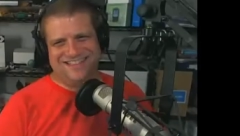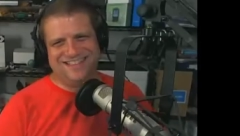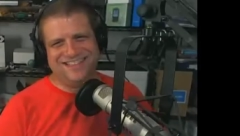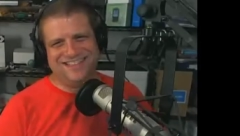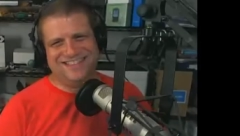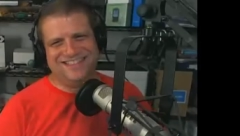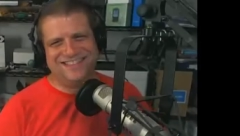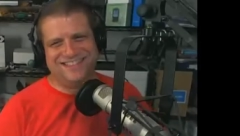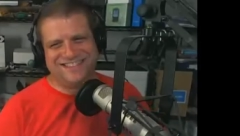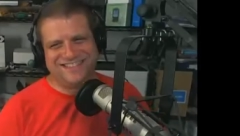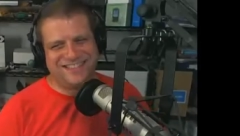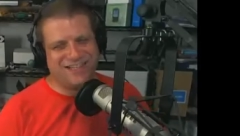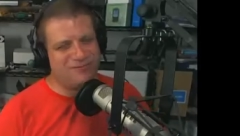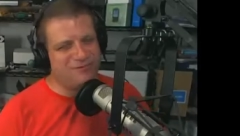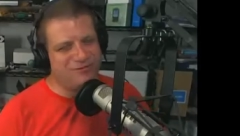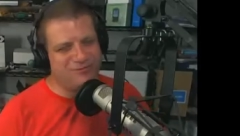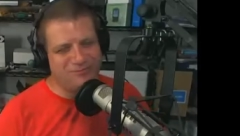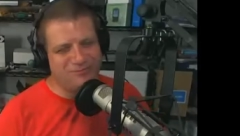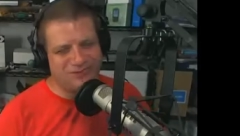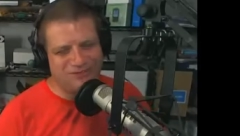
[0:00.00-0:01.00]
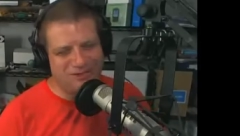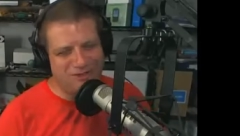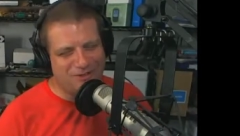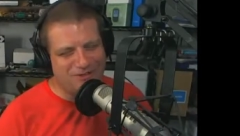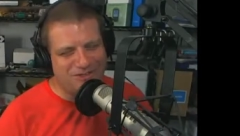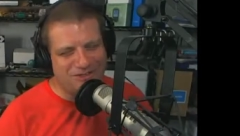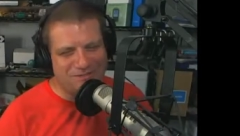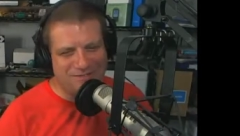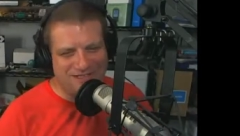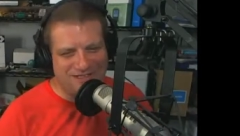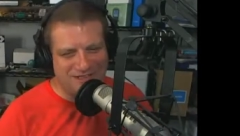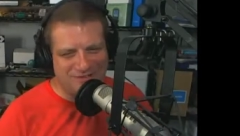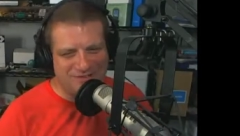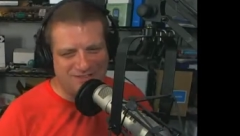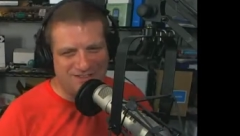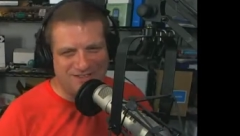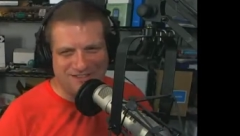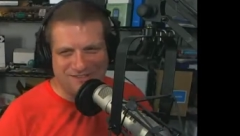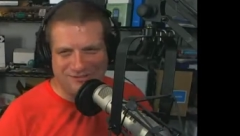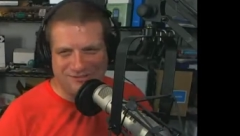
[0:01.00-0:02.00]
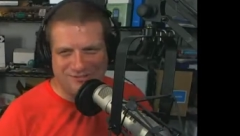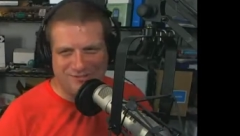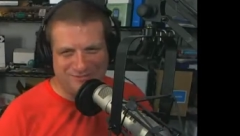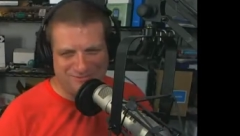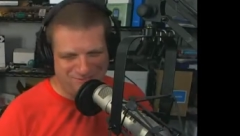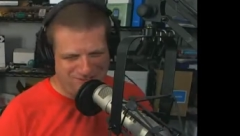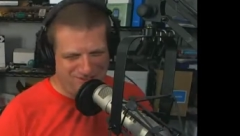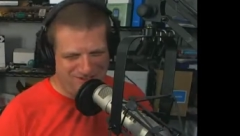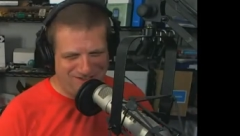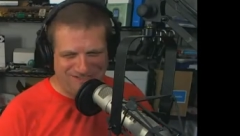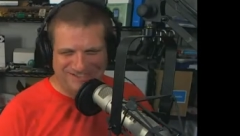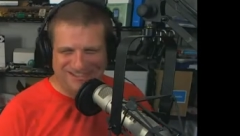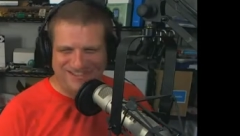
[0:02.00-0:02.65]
Yeah, we're totally pronouncing it wrong.